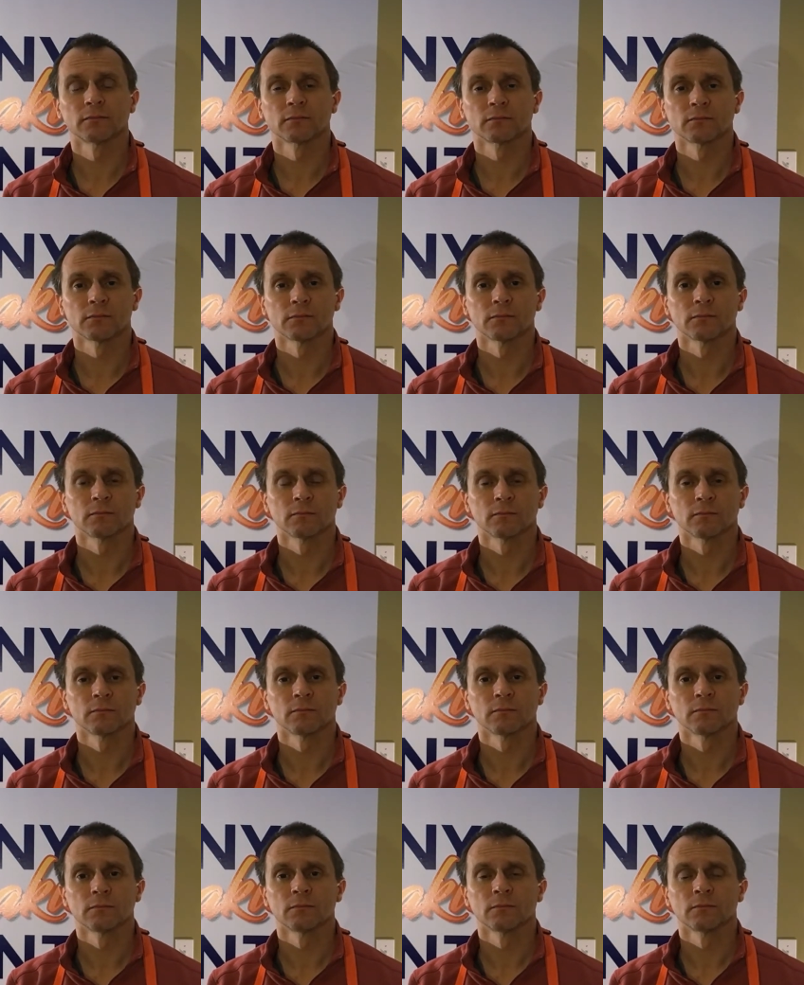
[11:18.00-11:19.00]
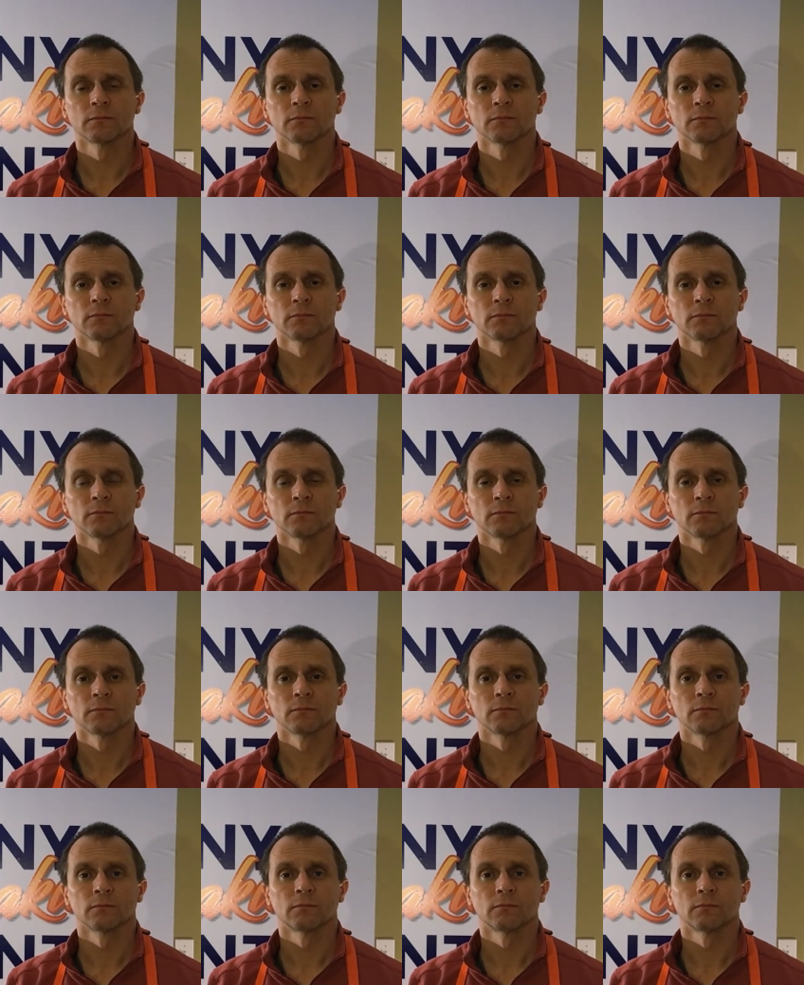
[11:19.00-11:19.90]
Nothing is said.